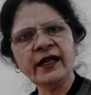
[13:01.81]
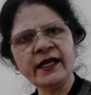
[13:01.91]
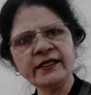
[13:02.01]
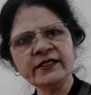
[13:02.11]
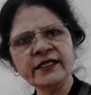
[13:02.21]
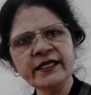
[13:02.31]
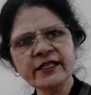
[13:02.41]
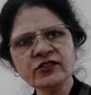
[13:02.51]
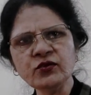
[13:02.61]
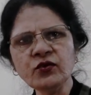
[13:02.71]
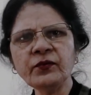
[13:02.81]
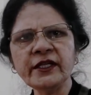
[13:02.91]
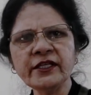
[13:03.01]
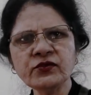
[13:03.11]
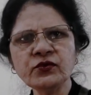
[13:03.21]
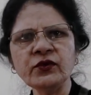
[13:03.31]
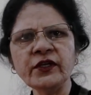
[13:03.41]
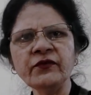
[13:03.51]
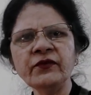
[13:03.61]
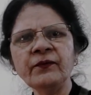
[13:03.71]
and he has no place to
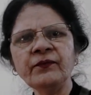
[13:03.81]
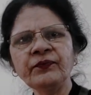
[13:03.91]
live,